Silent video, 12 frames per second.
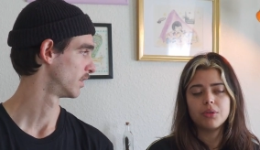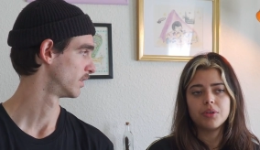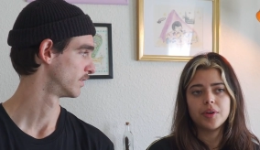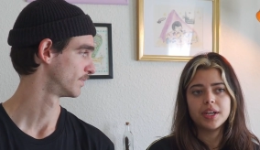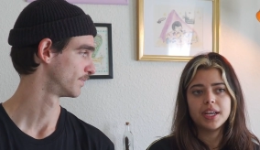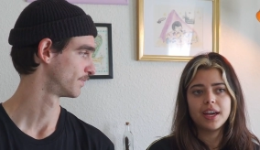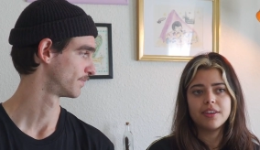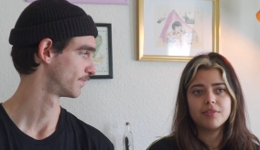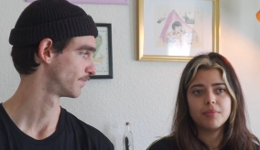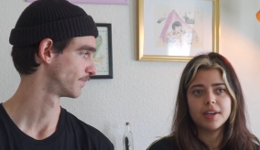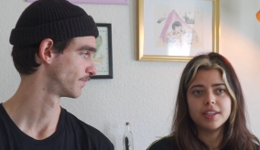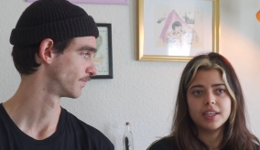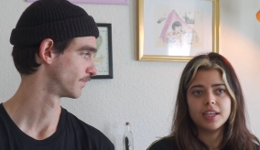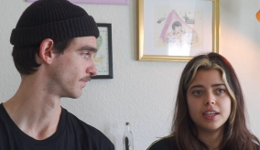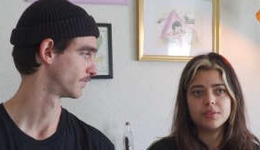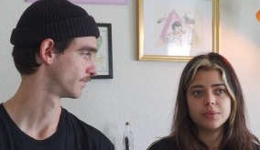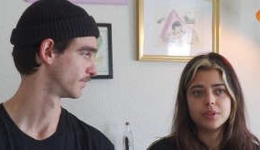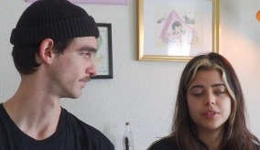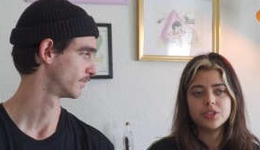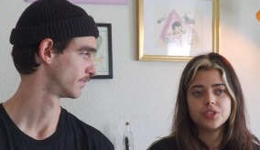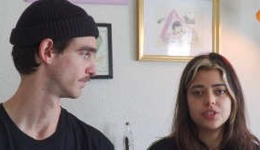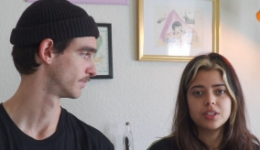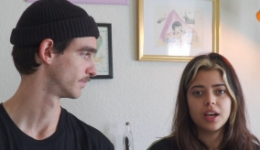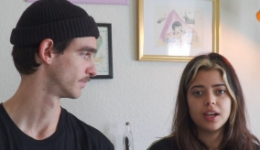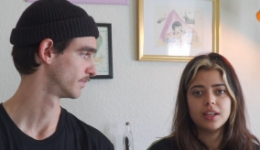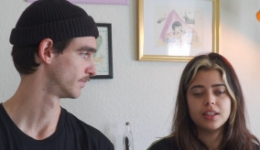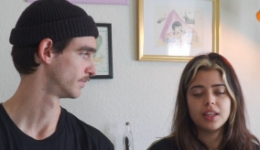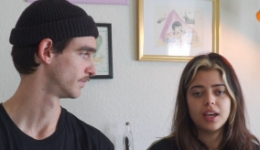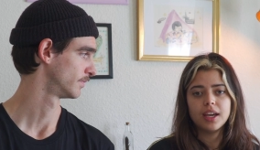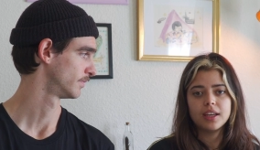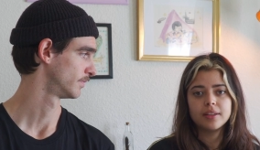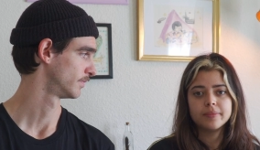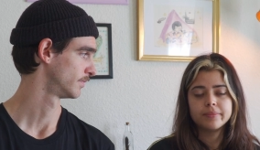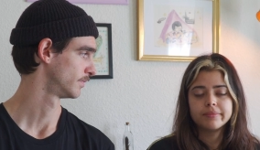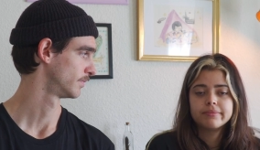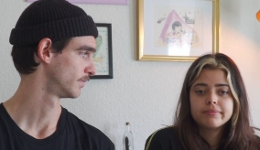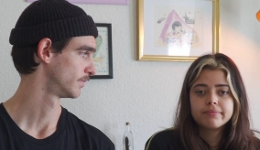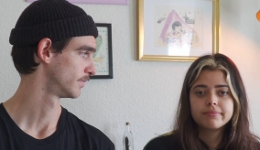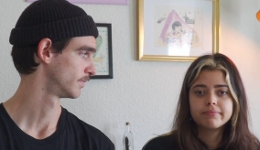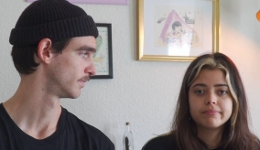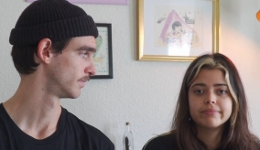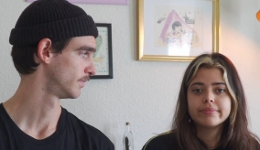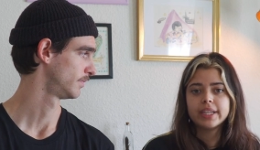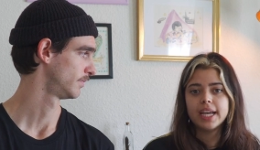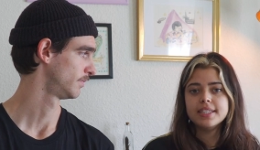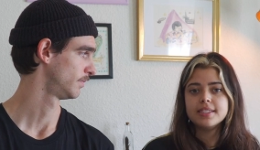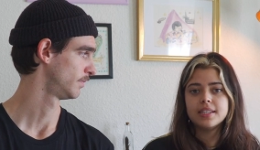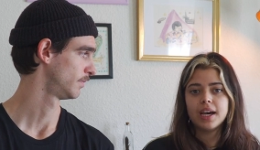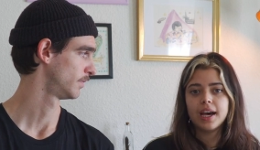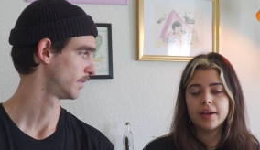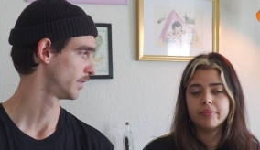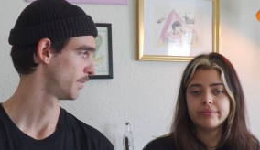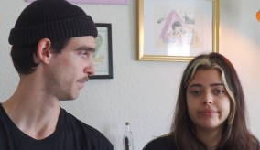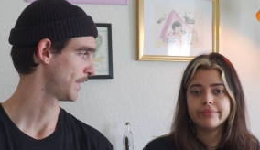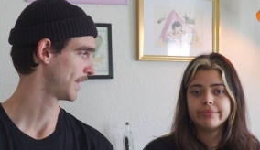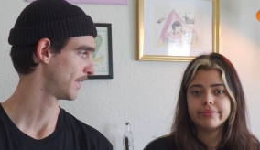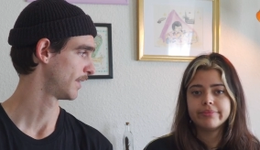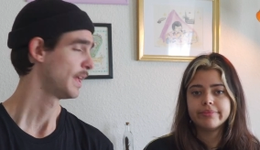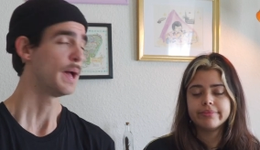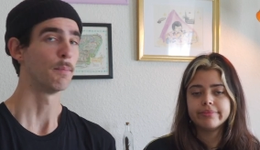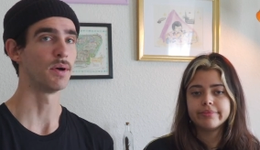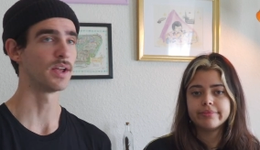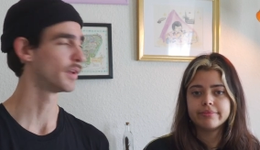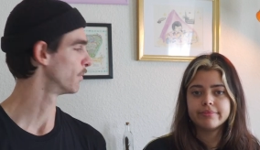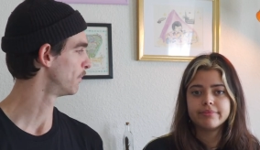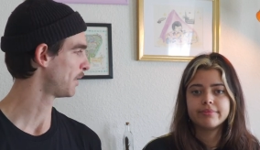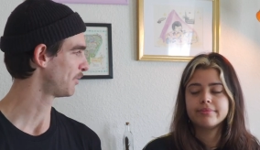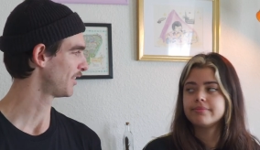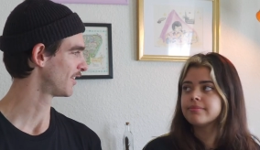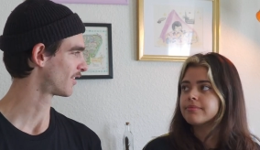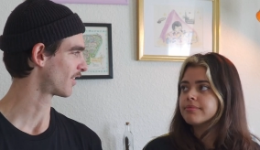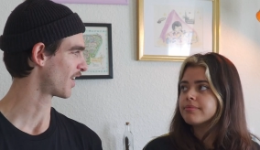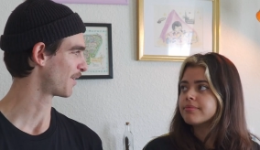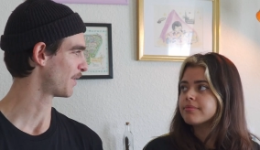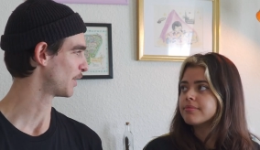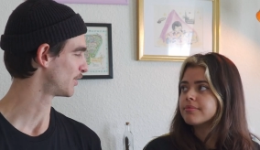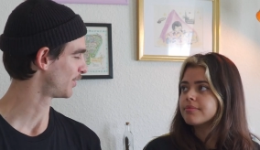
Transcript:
Speaker 1: We were running out of money and we were just kind of like, it's time.
Speaker 2: Man. But maybe let's talk about